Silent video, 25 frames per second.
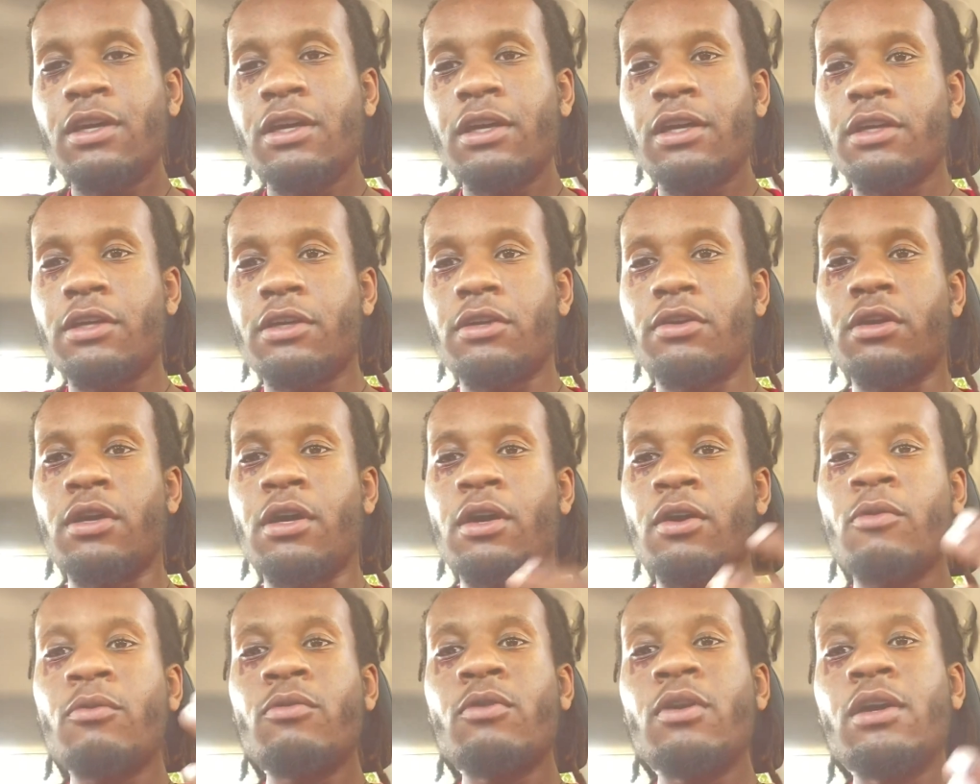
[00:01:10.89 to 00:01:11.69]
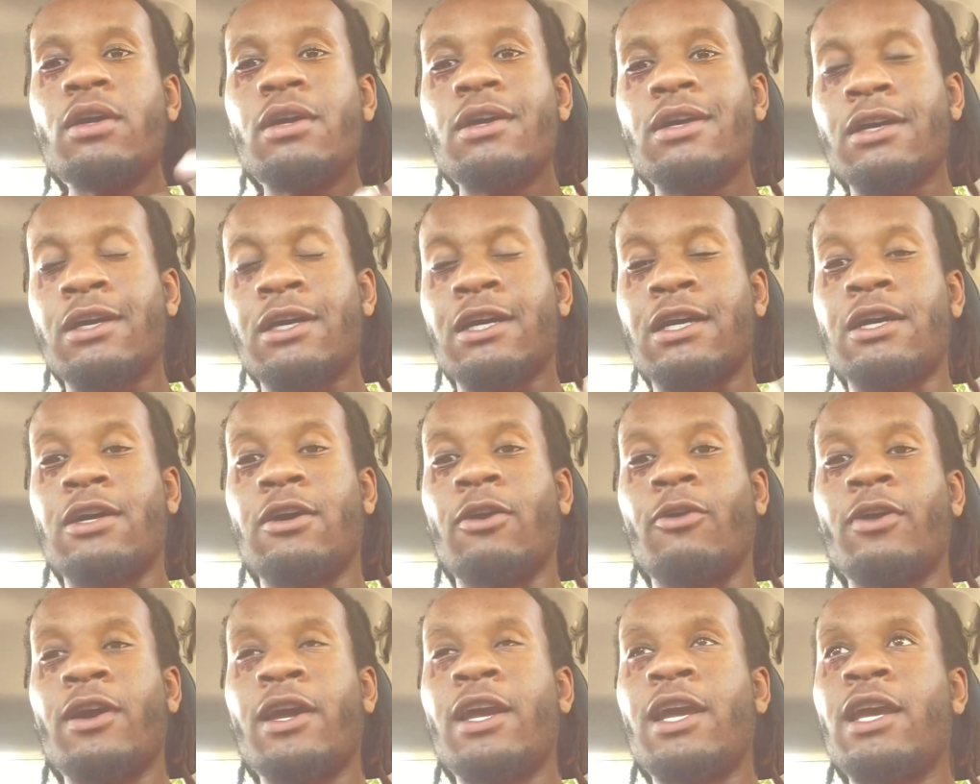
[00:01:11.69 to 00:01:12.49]
You know, go
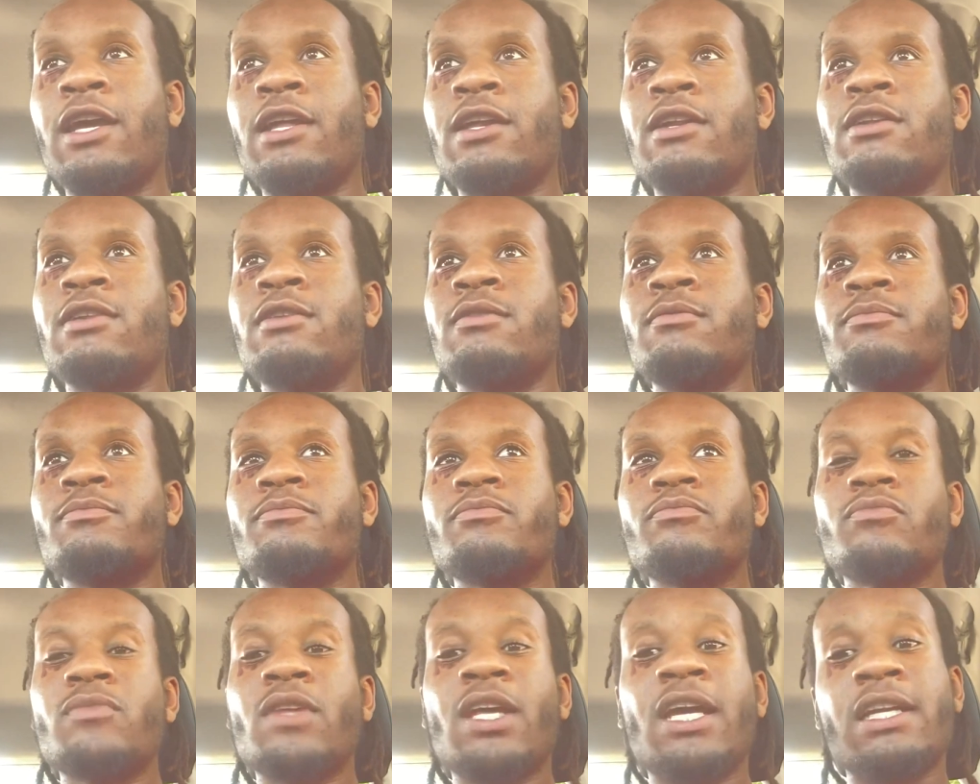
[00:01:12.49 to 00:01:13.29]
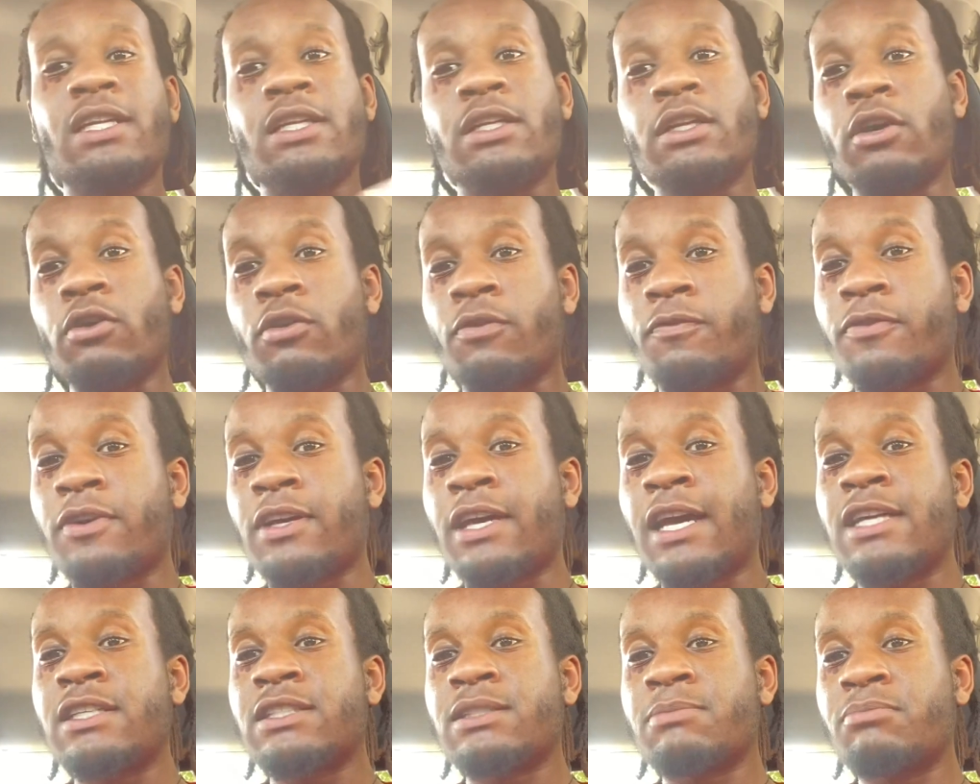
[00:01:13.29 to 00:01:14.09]
ahead and hit the
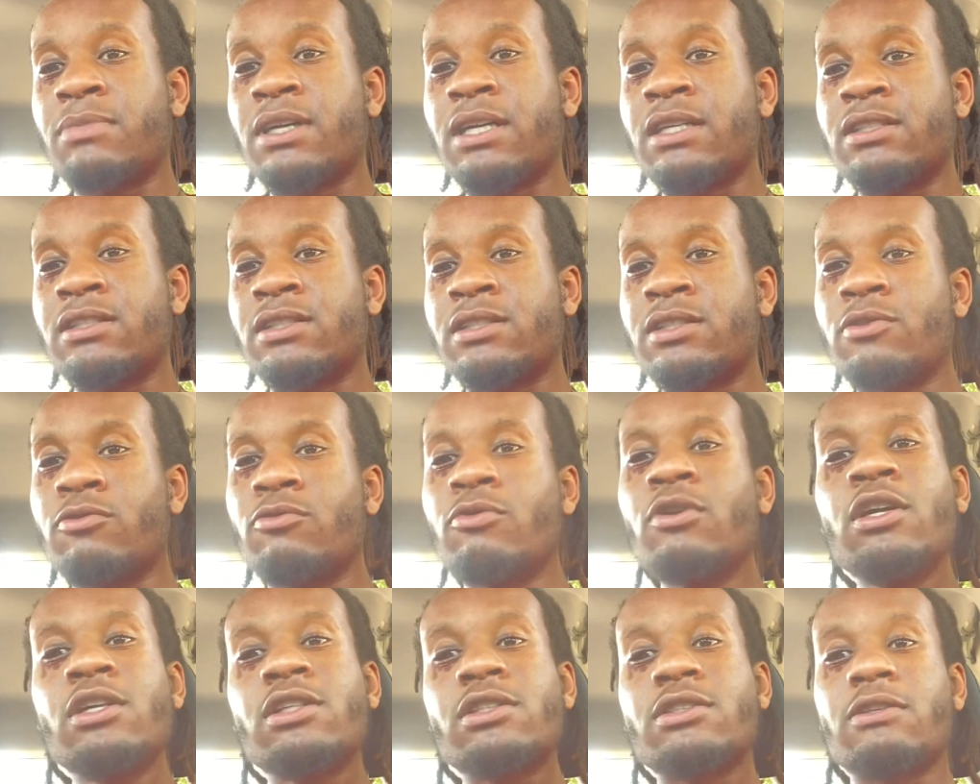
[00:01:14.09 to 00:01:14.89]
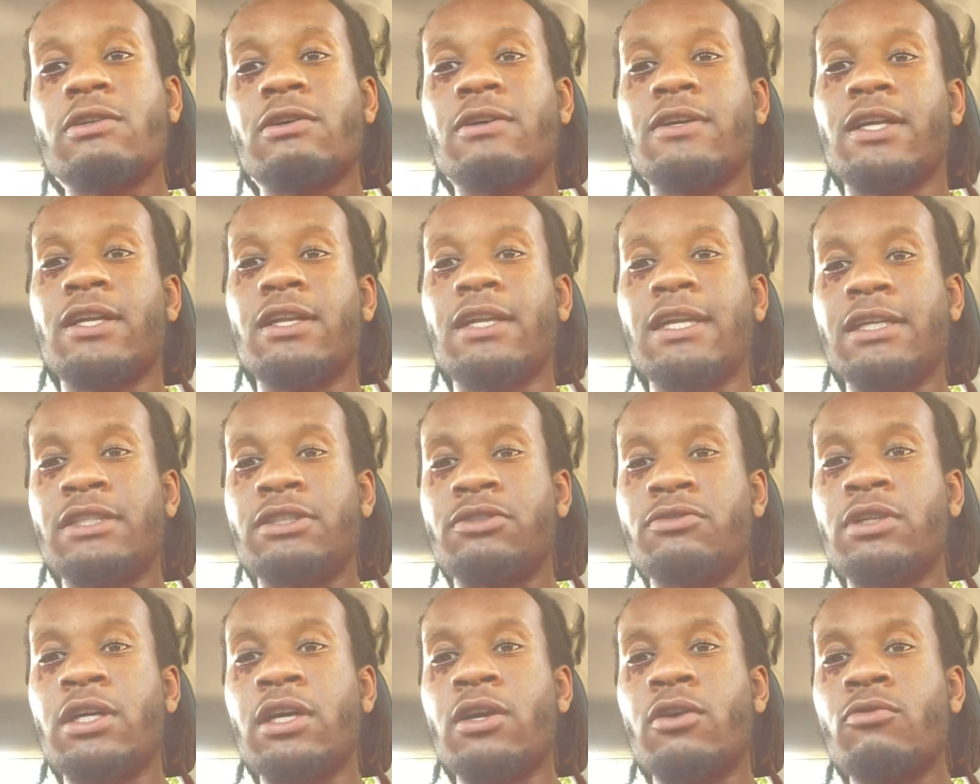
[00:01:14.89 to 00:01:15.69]
notification button too, so it'll let you
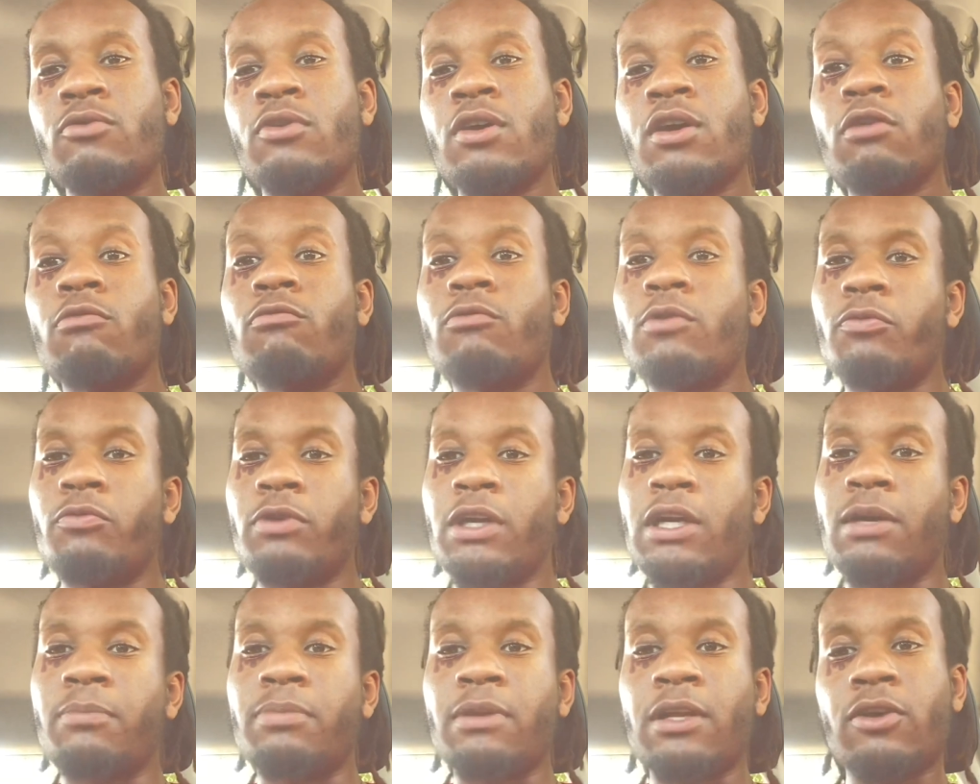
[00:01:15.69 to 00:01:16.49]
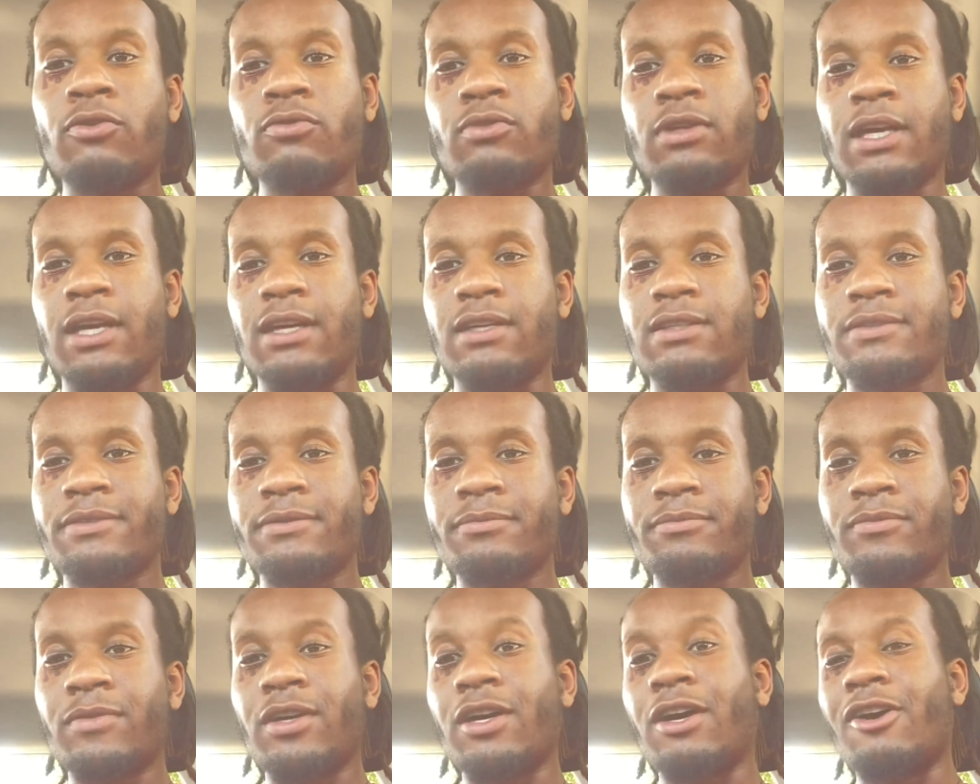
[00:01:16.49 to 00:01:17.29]
know when we upload next.
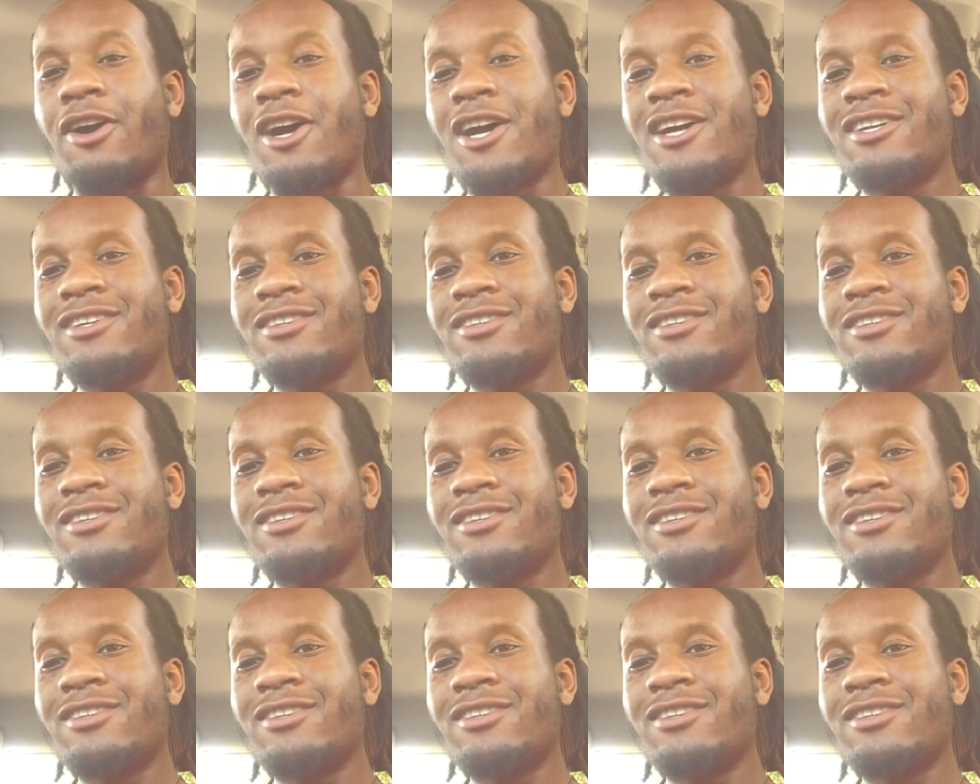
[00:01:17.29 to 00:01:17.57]
All right?